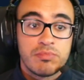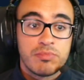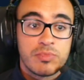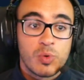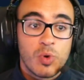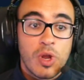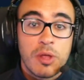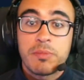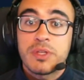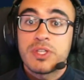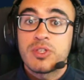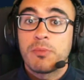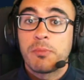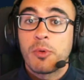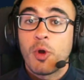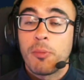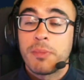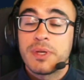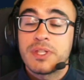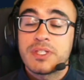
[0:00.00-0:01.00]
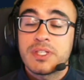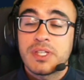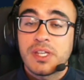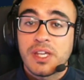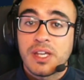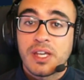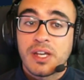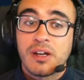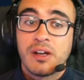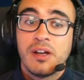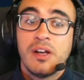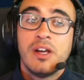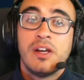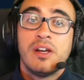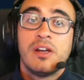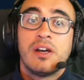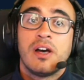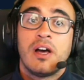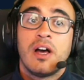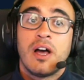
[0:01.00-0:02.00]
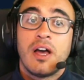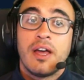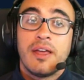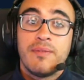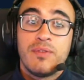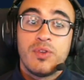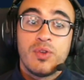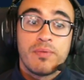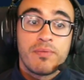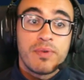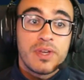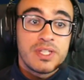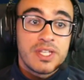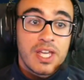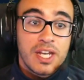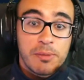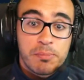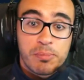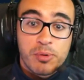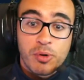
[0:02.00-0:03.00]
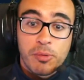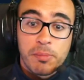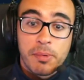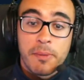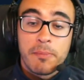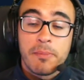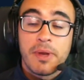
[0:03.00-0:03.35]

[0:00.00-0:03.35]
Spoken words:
write me some comments here. If you face any problem,